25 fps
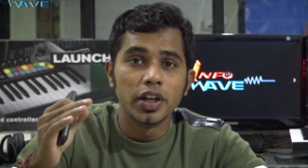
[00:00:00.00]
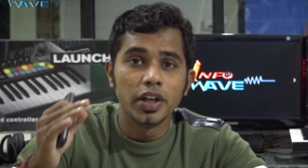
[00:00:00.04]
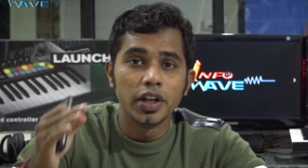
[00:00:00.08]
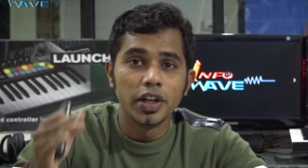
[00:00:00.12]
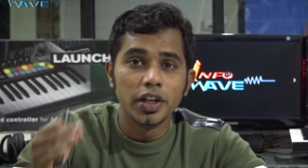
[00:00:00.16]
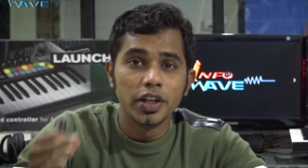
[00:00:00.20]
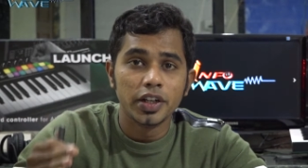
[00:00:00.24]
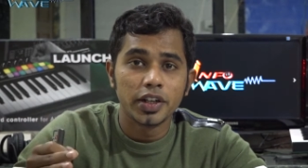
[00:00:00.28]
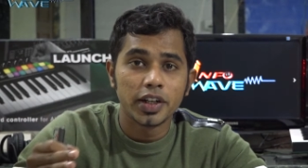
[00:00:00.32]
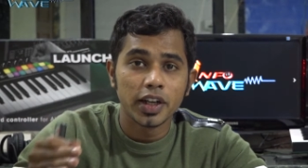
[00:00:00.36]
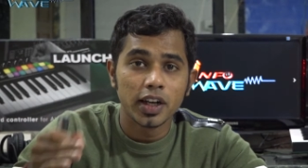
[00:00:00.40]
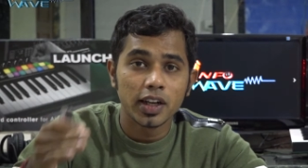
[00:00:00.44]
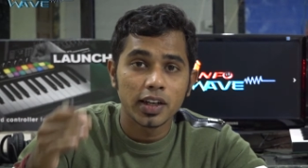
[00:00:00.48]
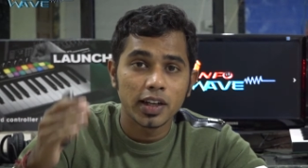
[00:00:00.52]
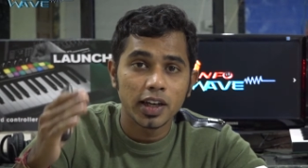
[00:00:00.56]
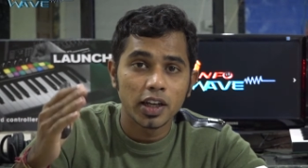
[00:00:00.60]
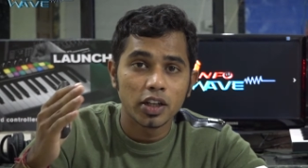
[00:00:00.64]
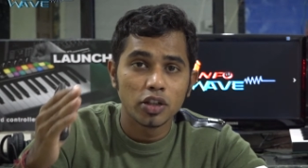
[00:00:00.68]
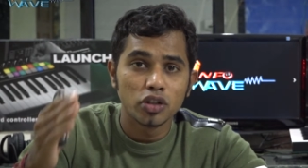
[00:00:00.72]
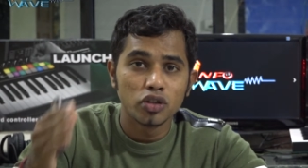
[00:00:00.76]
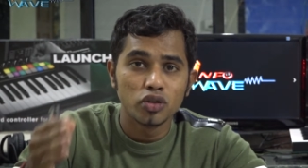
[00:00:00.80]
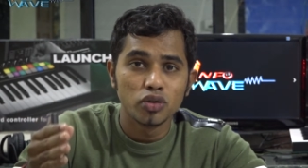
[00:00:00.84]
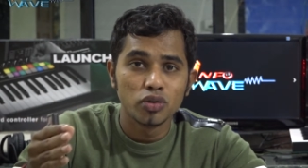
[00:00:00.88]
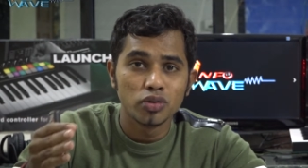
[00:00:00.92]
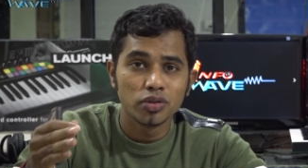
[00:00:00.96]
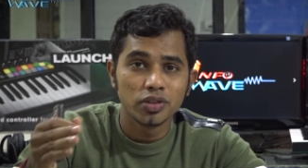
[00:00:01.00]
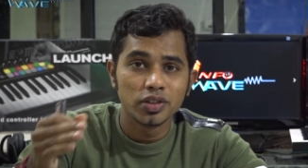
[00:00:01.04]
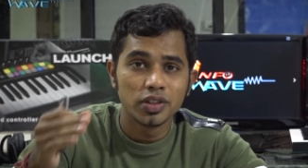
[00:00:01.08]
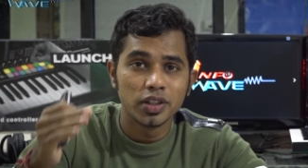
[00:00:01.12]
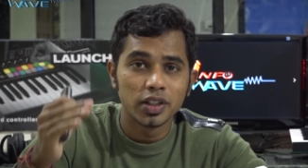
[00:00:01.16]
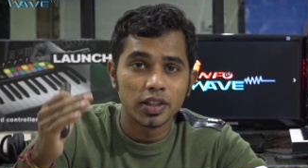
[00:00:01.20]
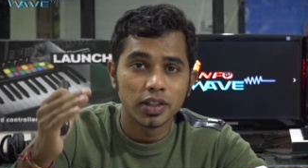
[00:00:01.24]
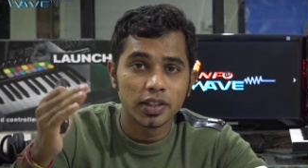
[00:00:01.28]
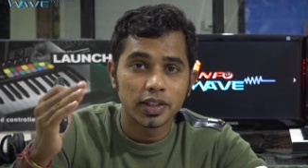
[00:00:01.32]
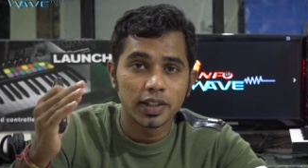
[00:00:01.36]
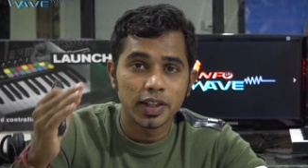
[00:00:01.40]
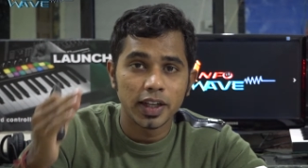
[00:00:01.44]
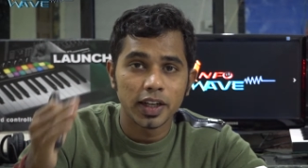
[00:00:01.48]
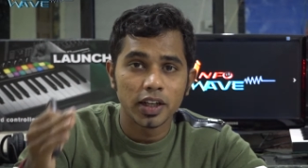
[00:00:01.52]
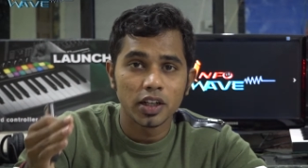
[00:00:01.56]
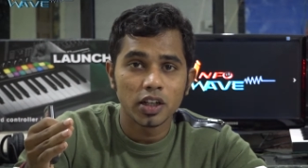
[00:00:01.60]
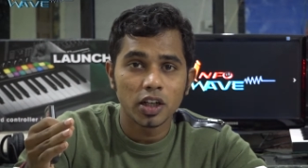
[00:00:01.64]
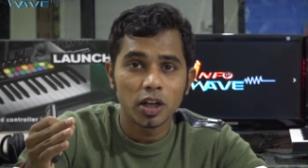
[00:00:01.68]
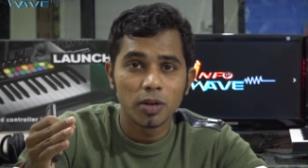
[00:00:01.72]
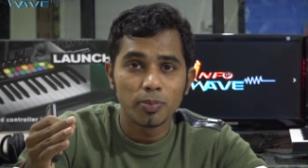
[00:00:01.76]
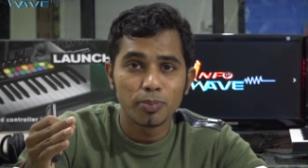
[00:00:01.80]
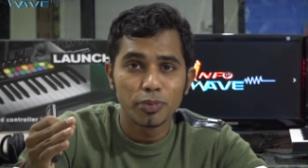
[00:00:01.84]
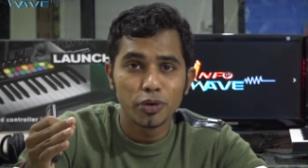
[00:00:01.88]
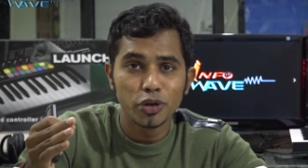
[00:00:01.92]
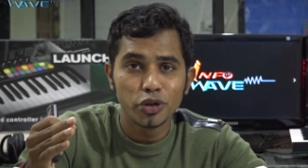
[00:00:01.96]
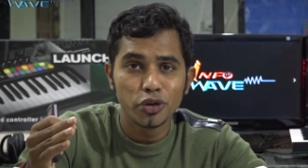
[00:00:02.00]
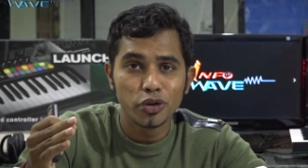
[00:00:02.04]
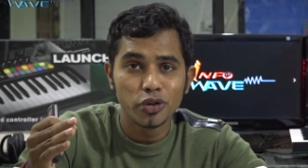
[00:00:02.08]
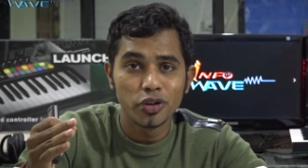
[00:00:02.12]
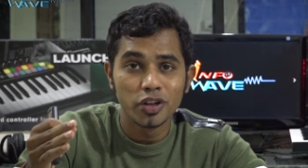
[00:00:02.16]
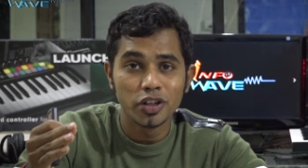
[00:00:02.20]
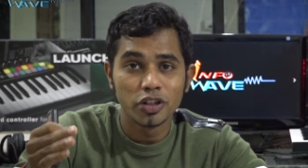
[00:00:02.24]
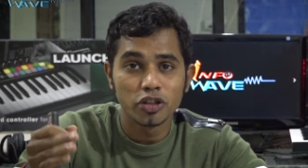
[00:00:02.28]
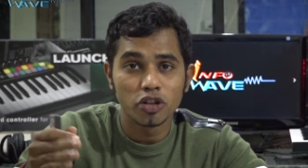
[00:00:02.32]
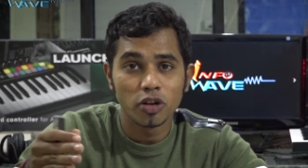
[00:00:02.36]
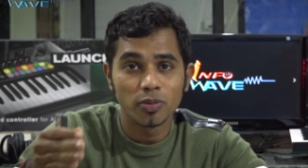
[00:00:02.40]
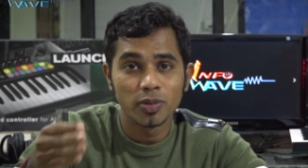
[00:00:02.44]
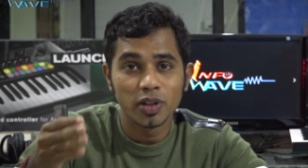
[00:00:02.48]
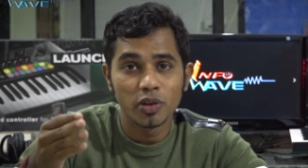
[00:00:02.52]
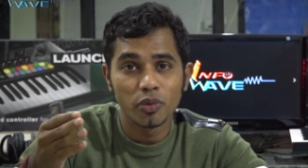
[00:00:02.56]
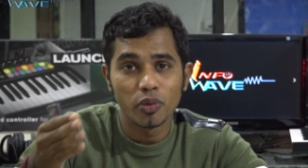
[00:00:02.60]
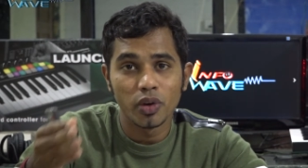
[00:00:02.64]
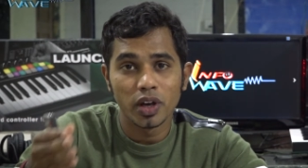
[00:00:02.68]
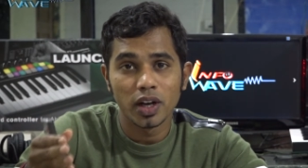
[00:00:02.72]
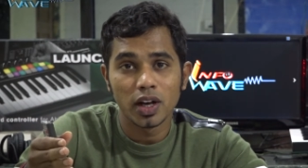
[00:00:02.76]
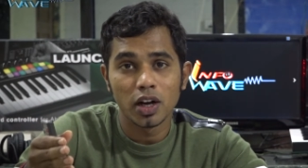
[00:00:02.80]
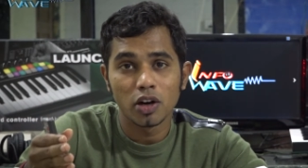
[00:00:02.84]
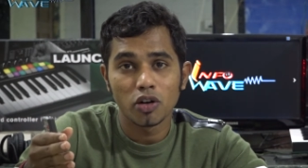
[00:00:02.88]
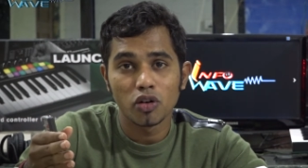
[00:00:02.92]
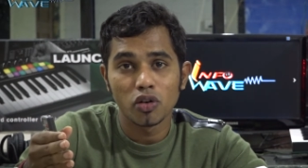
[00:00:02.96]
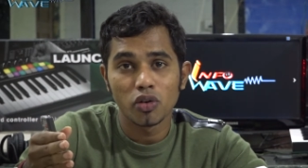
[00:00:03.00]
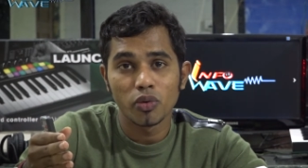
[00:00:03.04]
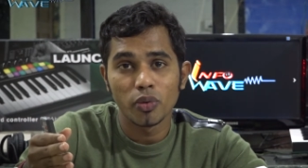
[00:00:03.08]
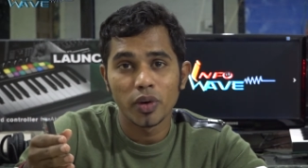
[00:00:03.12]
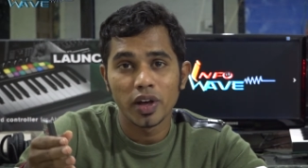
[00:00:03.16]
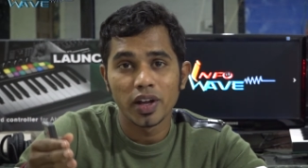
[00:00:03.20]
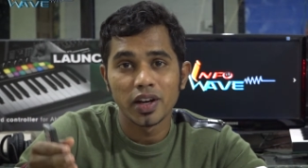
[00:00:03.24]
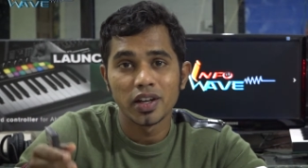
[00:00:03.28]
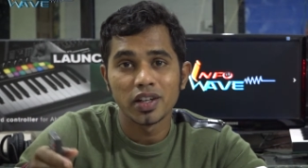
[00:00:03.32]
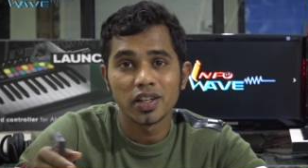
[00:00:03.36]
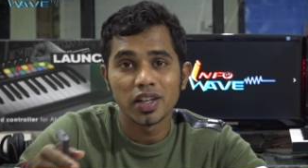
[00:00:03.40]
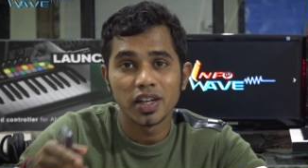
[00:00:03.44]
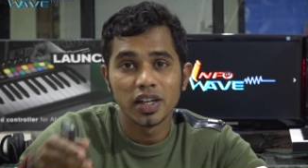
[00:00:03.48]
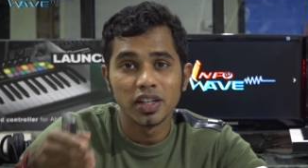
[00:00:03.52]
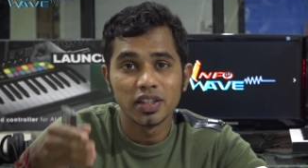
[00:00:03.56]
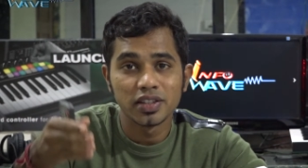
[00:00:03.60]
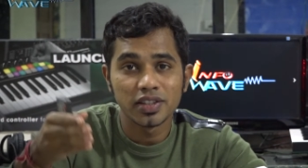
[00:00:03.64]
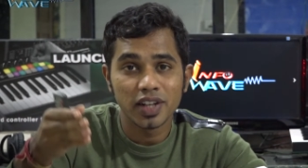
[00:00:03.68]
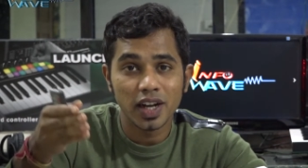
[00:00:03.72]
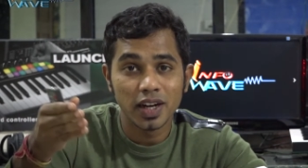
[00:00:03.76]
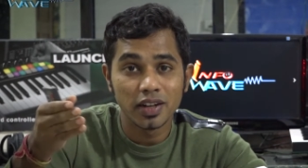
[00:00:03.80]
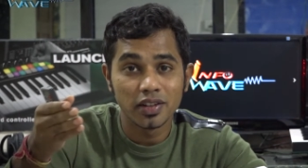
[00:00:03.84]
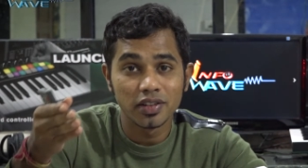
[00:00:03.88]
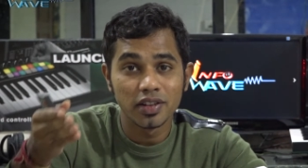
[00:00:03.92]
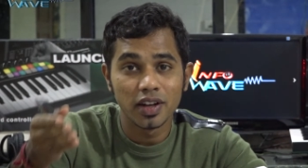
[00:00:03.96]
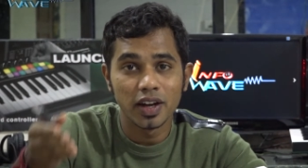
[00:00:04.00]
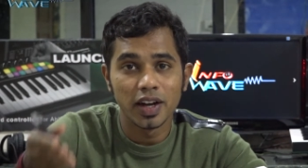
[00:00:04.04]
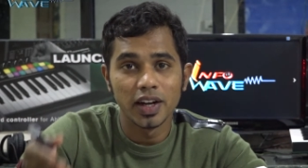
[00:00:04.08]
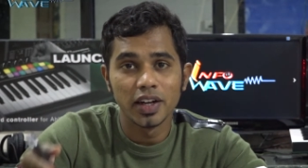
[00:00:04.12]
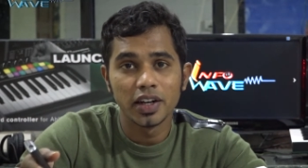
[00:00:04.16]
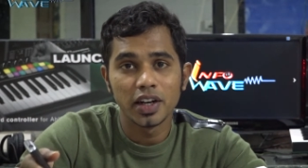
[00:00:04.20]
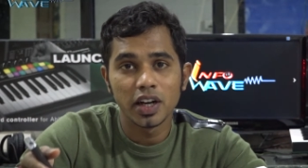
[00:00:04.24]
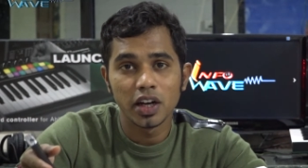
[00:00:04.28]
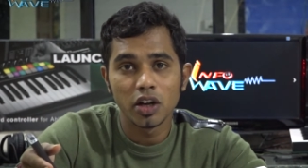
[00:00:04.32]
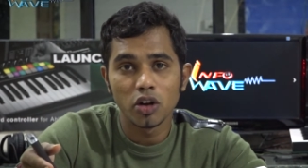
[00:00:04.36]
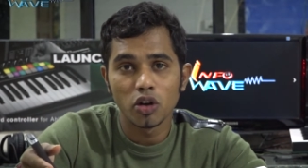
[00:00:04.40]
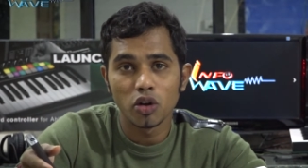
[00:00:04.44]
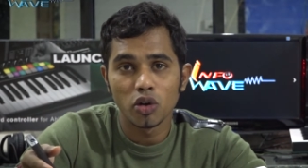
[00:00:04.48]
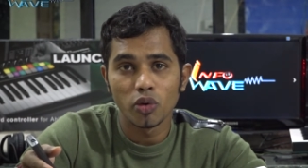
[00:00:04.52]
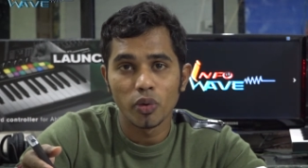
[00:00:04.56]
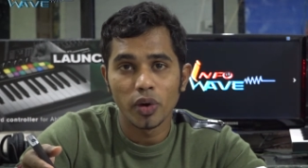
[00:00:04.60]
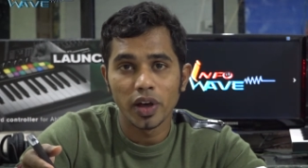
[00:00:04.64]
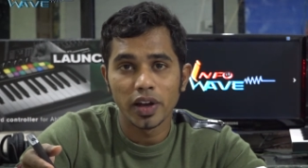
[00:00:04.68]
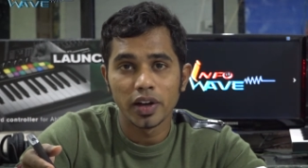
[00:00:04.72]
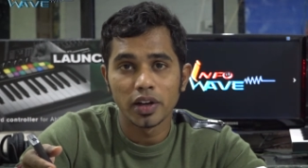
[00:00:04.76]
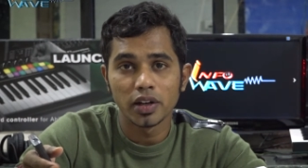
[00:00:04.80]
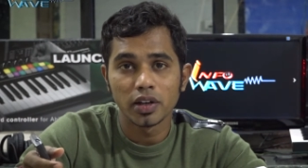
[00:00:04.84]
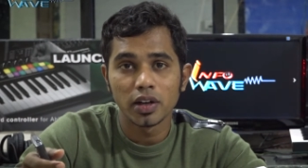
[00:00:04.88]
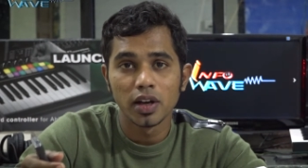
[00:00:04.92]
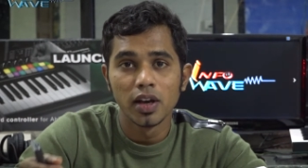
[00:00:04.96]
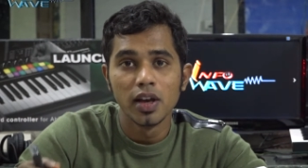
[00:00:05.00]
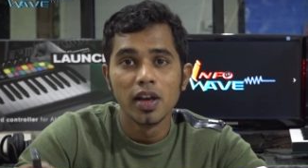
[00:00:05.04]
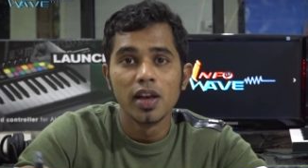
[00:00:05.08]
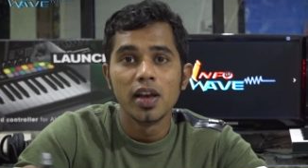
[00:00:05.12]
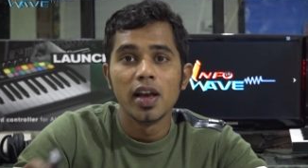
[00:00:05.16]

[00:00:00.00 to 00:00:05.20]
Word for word: Intel can use the ten compute units of the Vega core variant inside the entry level variant,